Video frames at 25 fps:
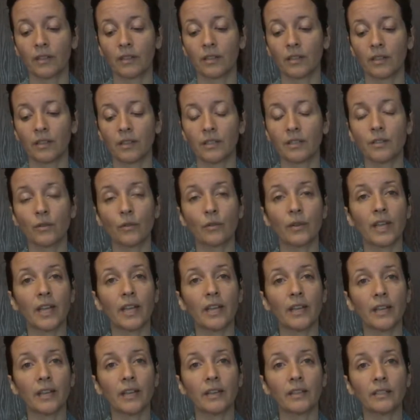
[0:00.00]
It's
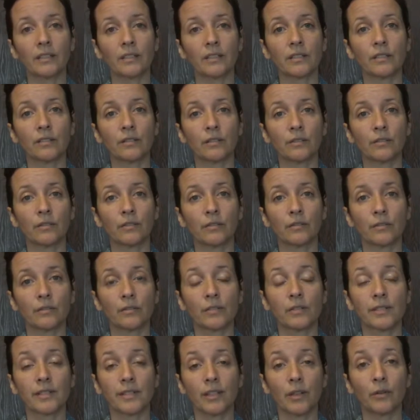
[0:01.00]
okay to
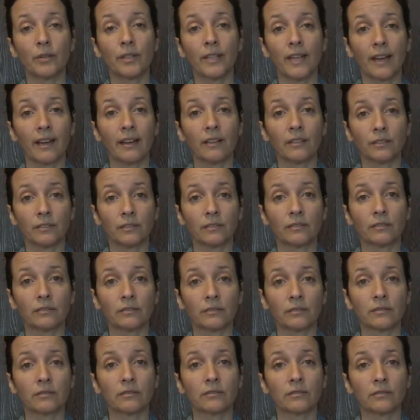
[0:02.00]
slow down
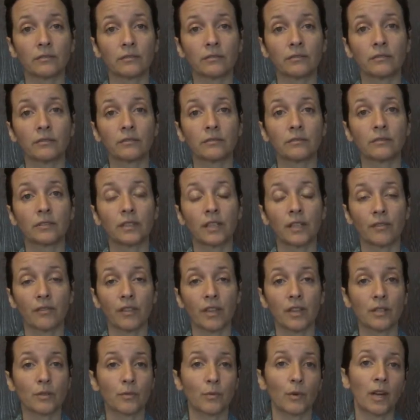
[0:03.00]
if
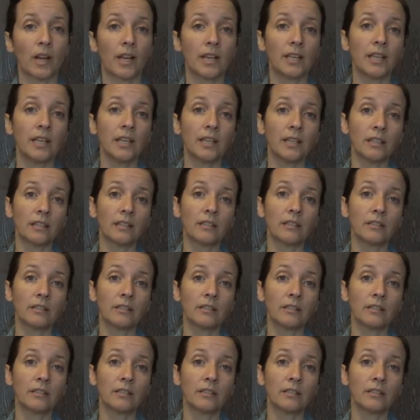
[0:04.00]
that's what I need.